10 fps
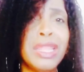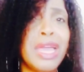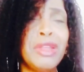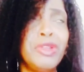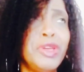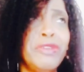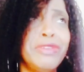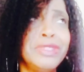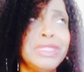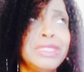I don't know if
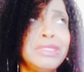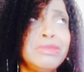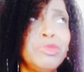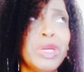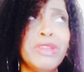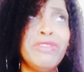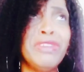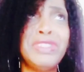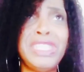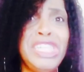it was
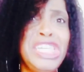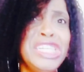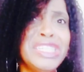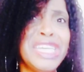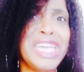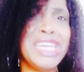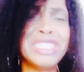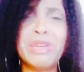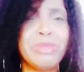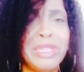$115 a day,
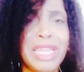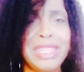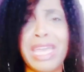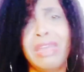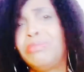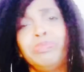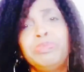something like that,